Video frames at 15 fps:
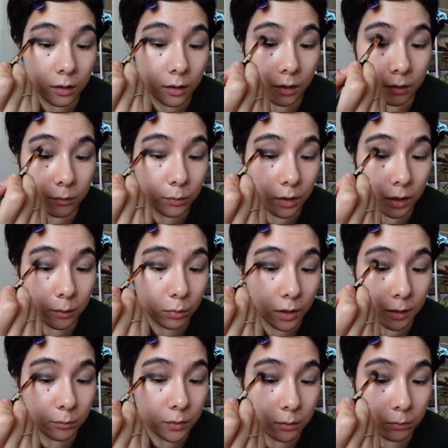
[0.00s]
And really
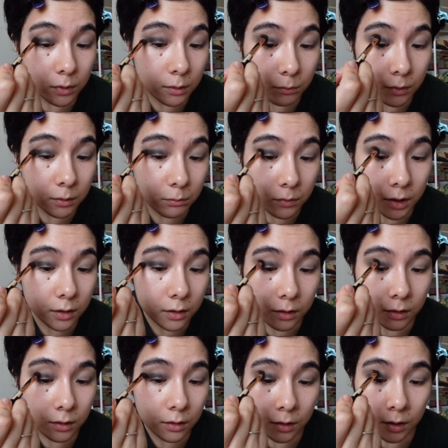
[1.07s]
blend, blend, blend, blend, blend.
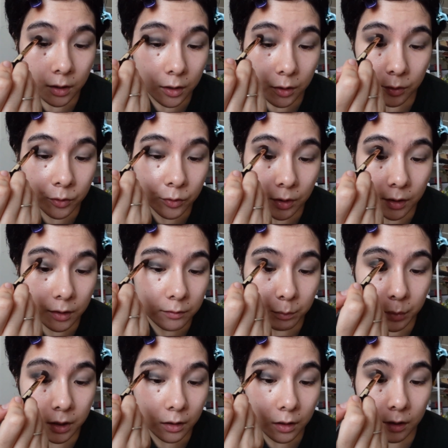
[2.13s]
Also, I've
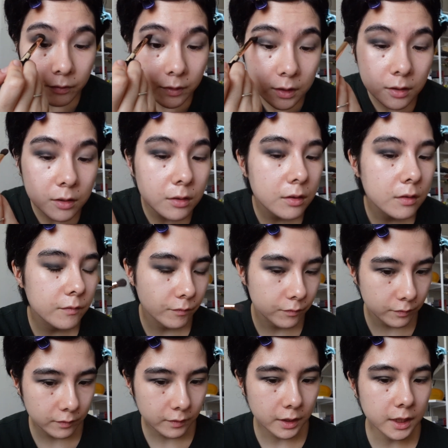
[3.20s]
been loving the
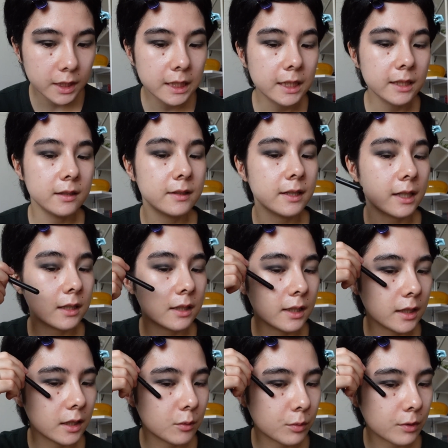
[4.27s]
Nikki
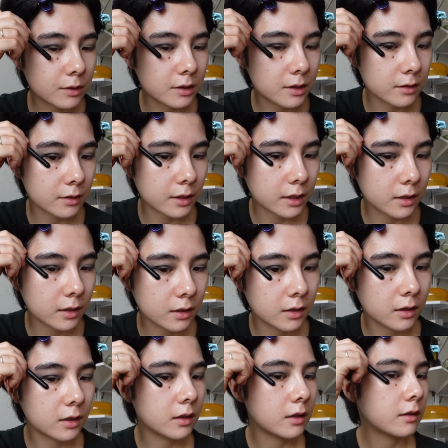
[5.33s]
technique where I just like
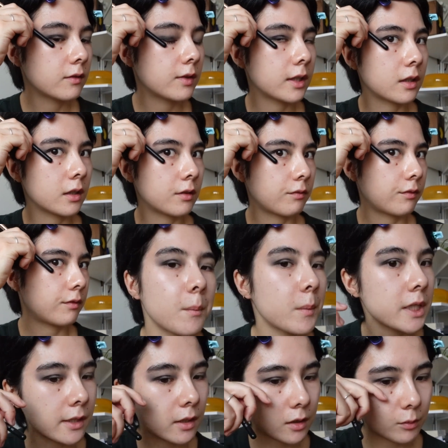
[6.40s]
take off
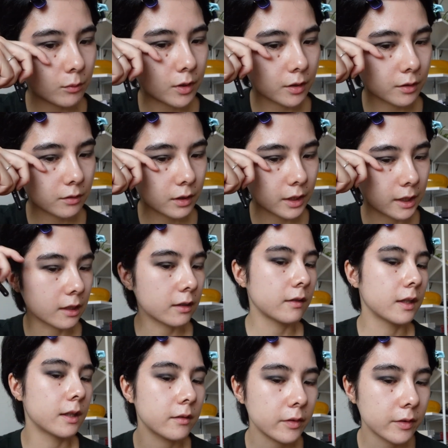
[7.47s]
micellar water like
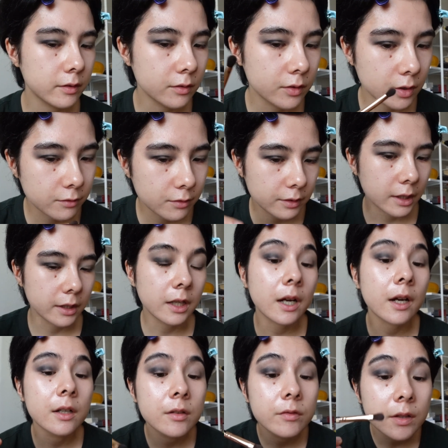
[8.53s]
this, just so that it
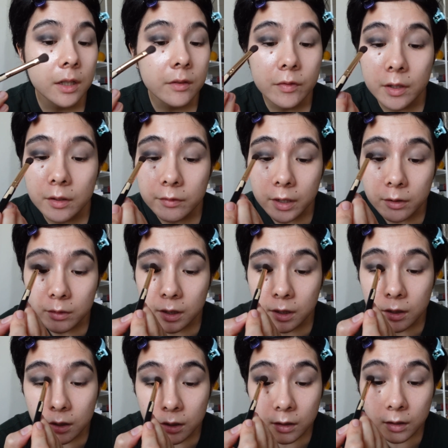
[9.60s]
kind of gives a
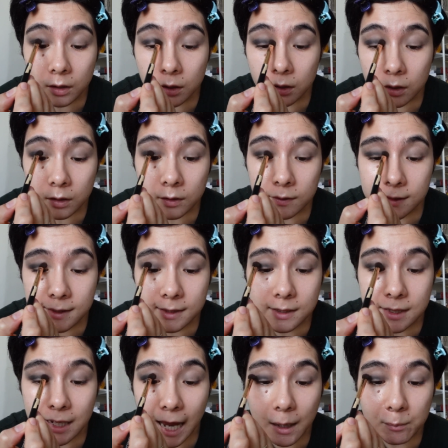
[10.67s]
very
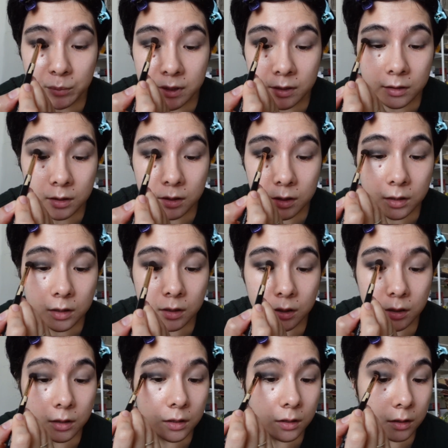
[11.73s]
snapped,
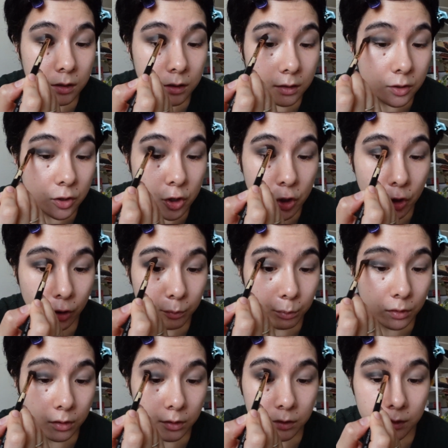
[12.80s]

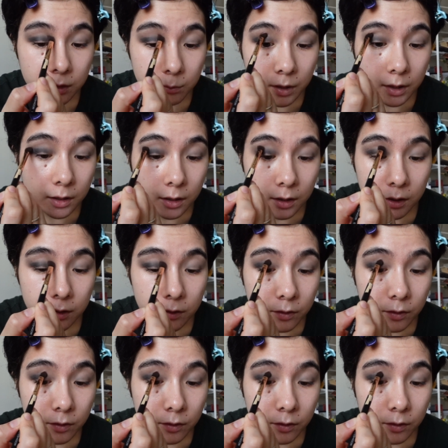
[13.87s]
sharp look to my eyes.